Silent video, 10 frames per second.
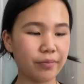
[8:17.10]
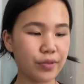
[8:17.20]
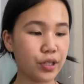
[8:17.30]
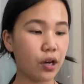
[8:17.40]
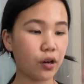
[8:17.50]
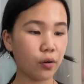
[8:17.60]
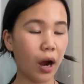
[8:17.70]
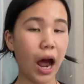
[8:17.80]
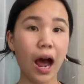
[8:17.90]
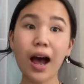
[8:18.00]

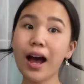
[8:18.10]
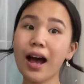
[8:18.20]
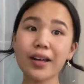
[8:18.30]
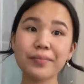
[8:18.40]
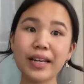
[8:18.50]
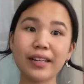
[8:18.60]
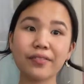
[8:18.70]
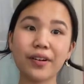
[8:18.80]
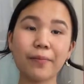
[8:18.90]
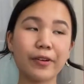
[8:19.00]
so I'm back
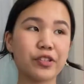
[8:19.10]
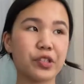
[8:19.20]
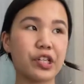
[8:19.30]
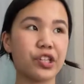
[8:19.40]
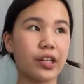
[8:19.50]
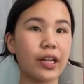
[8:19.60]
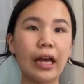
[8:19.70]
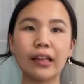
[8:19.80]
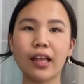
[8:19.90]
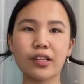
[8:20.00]
from registration
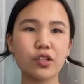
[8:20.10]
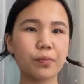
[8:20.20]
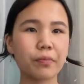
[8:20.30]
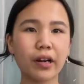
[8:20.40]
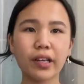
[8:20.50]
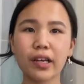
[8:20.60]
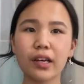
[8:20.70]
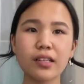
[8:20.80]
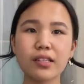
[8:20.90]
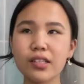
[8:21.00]
and like
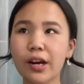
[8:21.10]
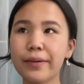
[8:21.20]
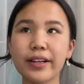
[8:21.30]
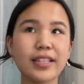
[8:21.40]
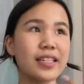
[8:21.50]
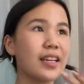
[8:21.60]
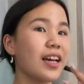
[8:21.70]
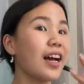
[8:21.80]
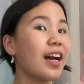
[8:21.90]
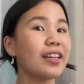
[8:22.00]
supermarket, Starbucks,
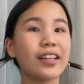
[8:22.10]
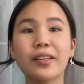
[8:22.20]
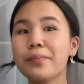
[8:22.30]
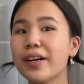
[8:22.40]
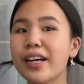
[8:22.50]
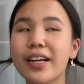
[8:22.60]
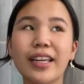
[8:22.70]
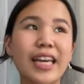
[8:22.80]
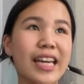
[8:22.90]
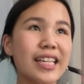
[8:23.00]
nothing but
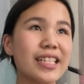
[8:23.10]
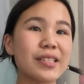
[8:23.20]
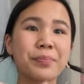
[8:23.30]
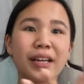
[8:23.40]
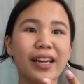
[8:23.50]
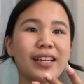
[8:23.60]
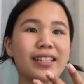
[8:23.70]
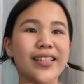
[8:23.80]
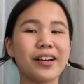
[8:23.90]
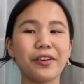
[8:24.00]
cakes
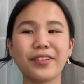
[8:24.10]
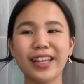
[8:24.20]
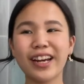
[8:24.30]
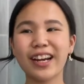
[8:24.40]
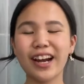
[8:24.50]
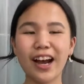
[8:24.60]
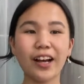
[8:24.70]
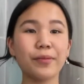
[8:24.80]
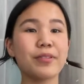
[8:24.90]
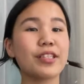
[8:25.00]
place over there.
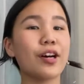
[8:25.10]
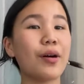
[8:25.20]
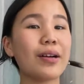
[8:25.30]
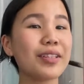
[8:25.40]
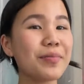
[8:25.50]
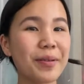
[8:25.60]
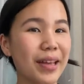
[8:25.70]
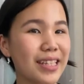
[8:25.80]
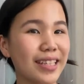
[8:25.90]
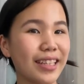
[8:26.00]
Um, so I'm gonna be
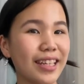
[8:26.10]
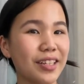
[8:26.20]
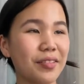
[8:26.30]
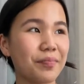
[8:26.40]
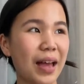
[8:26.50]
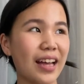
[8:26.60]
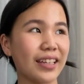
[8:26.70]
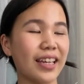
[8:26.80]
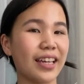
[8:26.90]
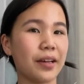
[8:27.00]
basically
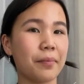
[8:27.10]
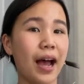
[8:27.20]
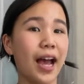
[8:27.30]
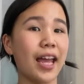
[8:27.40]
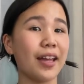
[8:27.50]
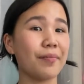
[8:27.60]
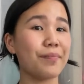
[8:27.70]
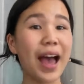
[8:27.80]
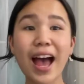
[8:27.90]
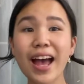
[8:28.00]
packing my
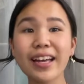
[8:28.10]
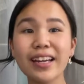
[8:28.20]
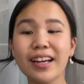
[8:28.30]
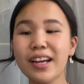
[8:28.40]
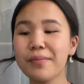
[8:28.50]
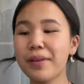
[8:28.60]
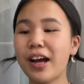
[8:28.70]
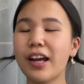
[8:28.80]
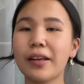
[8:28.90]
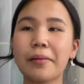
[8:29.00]
bag,
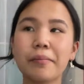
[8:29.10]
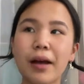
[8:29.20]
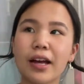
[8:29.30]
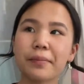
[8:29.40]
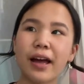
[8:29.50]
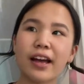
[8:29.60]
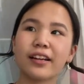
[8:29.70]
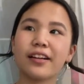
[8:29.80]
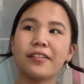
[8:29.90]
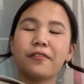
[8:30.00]
my backpack
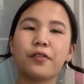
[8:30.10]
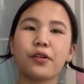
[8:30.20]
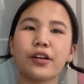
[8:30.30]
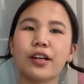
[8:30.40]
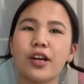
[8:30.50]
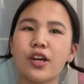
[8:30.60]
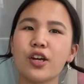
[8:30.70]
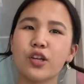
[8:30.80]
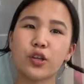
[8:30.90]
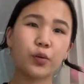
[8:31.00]
for
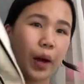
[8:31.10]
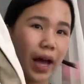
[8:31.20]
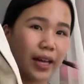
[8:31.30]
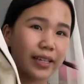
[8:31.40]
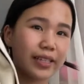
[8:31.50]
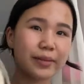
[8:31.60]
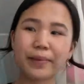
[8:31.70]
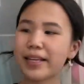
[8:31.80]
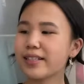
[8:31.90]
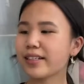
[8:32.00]
you guys
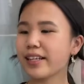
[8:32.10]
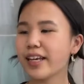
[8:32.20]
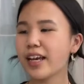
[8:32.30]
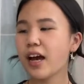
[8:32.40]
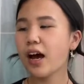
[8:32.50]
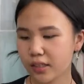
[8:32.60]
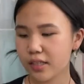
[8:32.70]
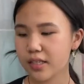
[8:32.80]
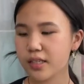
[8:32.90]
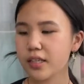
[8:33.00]
basically.
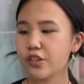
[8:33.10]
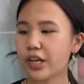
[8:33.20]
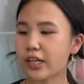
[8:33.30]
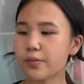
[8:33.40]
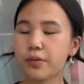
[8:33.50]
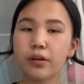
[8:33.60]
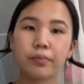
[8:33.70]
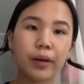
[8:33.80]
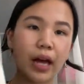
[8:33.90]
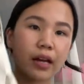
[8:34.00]
This is the
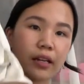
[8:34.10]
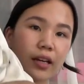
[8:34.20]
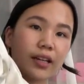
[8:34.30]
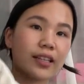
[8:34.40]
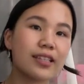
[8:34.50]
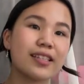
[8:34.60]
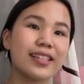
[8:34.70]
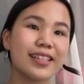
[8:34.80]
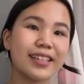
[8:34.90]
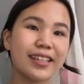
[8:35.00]
Jansport bag.
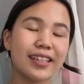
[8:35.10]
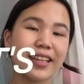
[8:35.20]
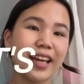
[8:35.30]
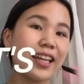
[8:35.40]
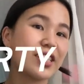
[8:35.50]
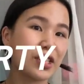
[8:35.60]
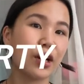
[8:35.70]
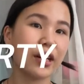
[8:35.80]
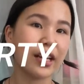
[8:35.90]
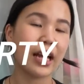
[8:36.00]
It's it's
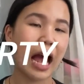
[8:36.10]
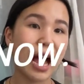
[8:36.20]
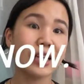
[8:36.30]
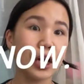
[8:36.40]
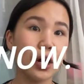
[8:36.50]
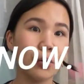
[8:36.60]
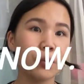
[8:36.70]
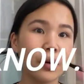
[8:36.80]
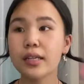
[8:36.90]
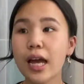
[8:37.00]
dirty i know
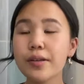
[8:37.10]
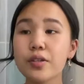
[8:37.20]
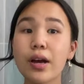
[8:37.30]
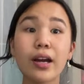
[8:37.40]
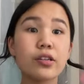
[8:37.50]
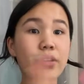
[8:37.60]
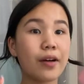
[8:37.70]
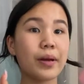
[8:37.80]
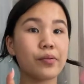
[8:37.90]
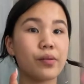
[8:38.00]
yeah so i also
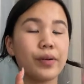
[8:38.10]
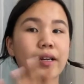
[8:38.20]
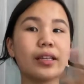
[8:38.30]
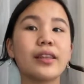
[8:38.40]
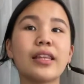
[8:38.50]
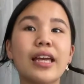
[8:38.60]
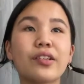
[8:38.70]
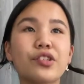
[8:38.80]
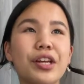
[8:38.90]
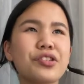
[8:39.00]
have my chromebook and they
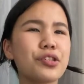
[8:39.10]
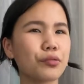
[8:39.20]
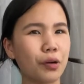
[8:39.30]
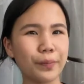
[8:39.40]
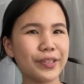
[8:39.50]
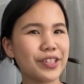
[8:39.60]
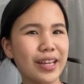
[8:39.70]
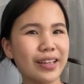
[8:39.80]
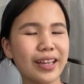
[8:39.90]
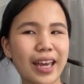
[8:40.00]
changed the
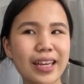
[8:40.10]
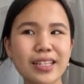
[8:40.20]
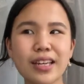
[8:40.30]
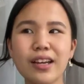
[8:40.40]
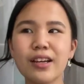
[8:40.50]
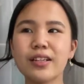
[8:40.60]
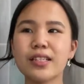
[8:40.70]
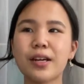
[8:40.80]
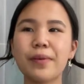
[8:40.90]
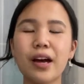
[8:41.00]
chromebook case
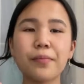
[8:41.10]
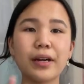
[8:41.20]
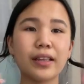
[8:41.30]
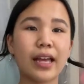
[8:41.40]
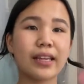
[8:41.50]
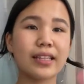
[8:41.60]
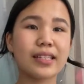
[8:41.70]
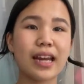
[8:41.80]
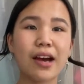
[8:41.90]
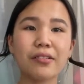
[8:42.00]
somehow but like
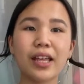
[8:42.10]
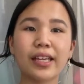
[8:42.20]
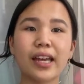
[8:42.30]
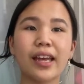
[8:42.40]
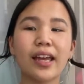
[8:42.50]
it's now like